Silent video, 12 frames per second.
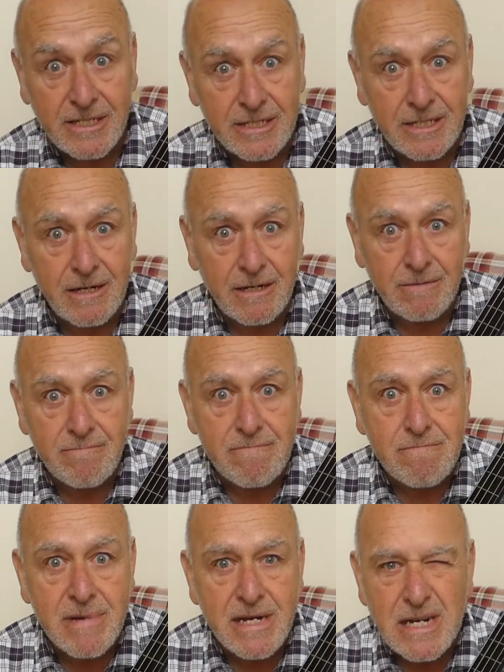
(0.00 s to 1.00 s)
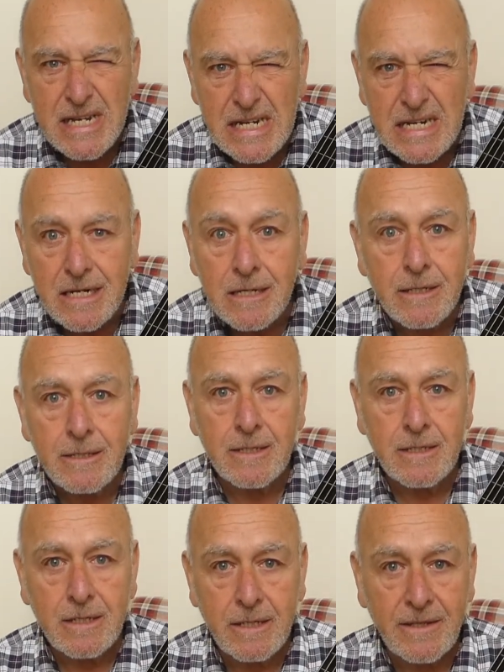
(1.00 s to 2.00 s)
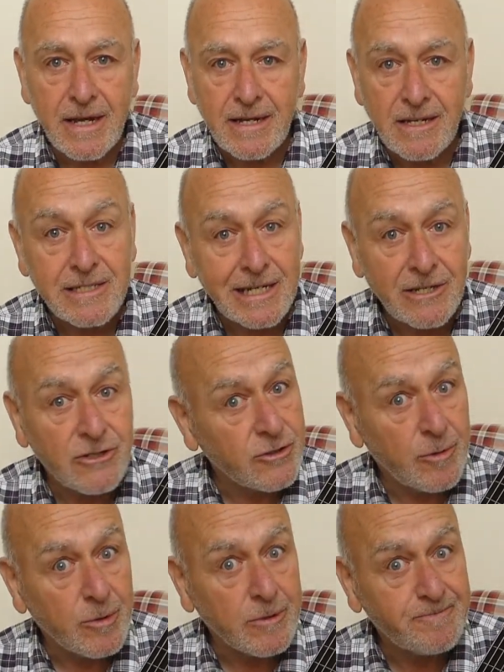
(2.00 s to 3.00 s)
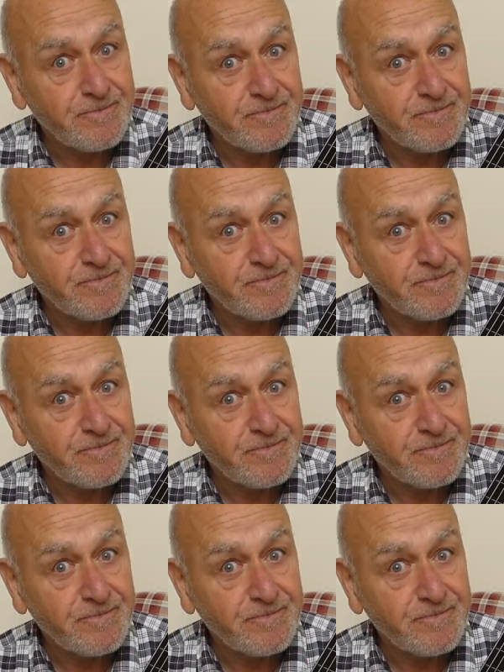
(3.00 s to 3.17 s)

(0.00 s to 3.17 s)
start meddling and then getting into trouble.